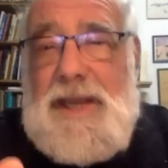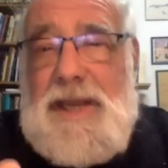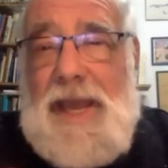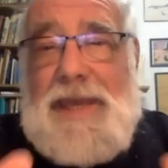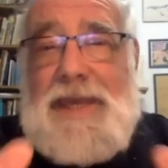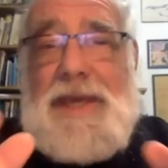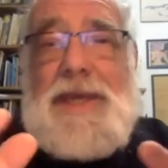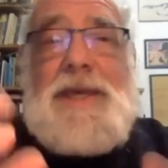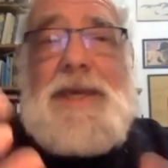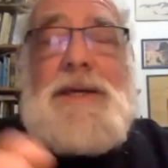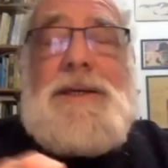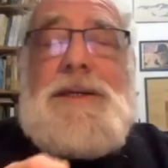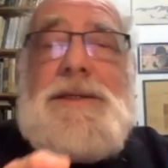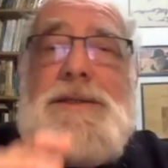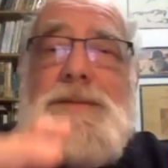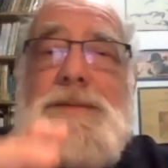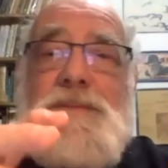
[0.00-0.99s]
taking
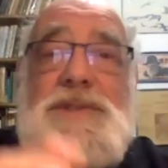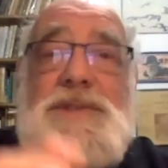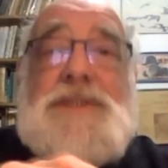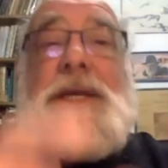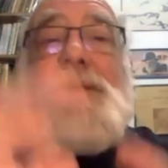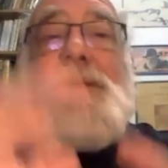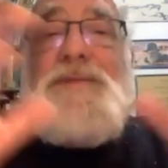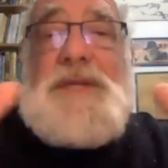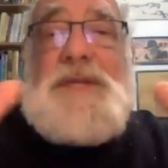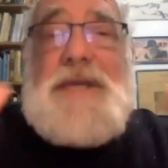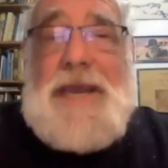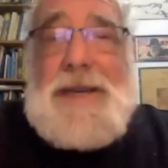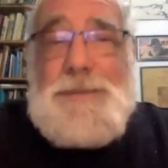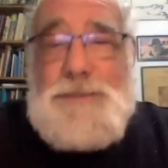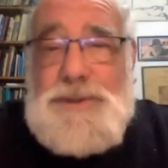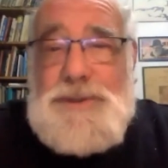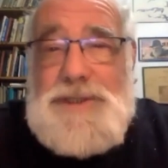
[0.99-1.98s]

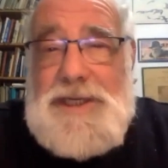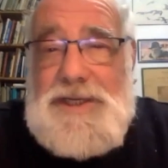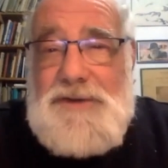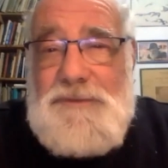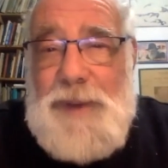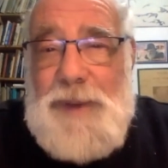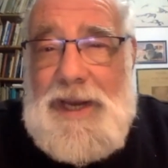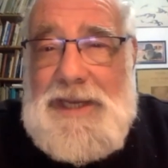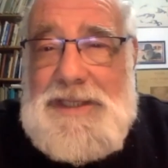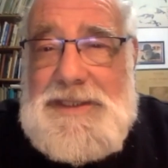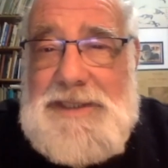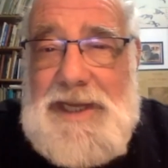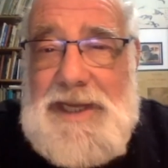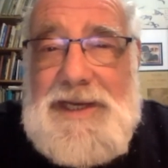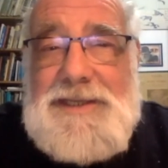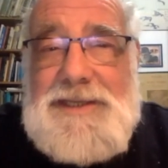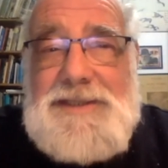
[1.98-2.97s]
78% of
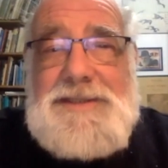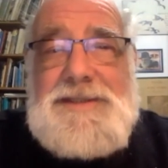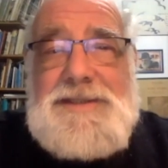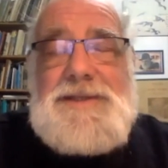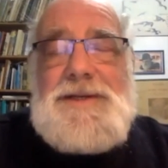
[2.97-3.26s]
Palestine.